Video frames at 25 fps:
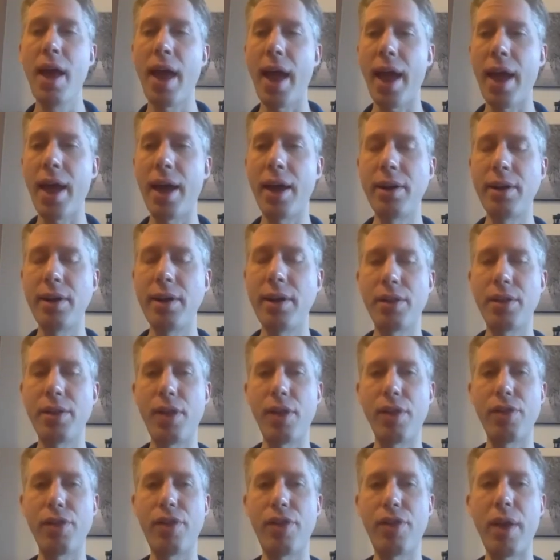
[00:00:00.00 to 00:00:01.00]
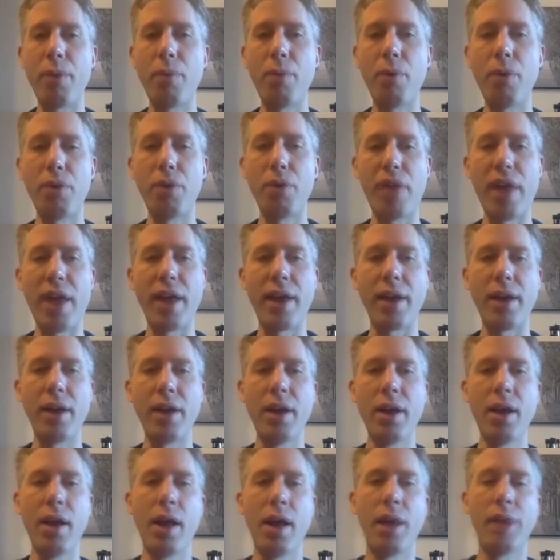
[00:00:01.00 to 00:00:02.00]
And that they will then
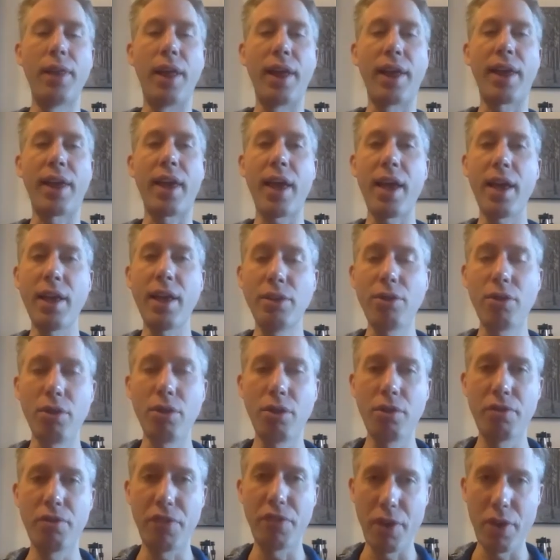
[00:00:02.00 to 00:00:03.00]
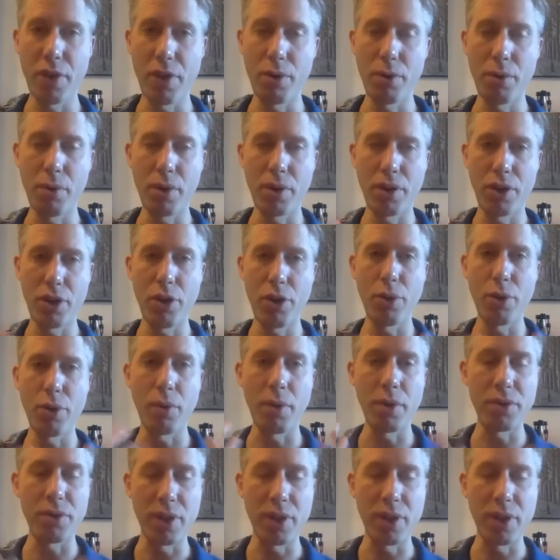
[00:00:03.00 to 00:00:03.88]
like interview you,